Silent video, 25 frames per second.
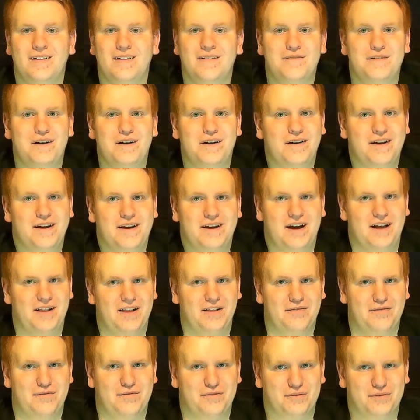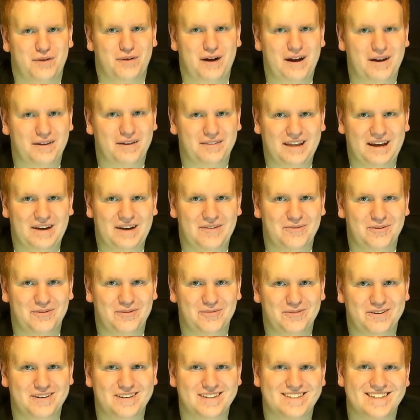Very colorful round that
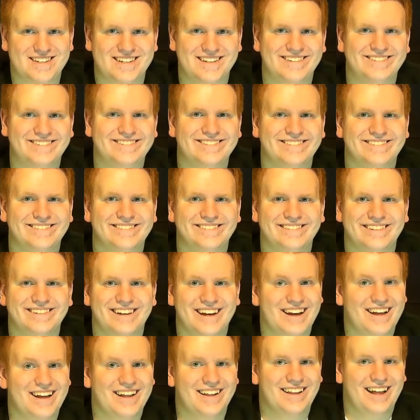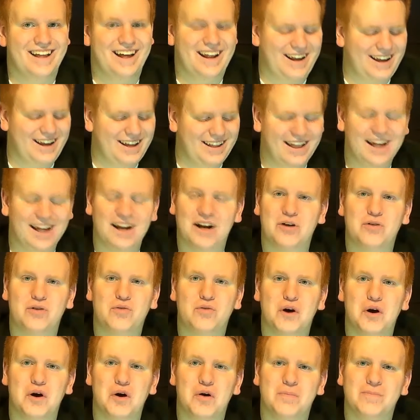one was. a lot of
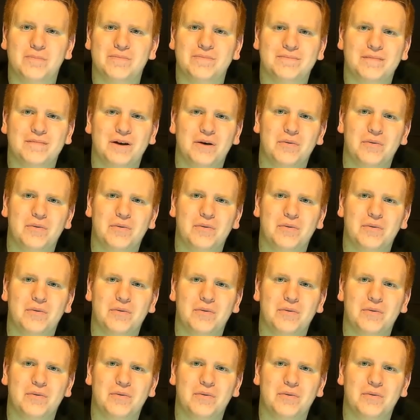chrome.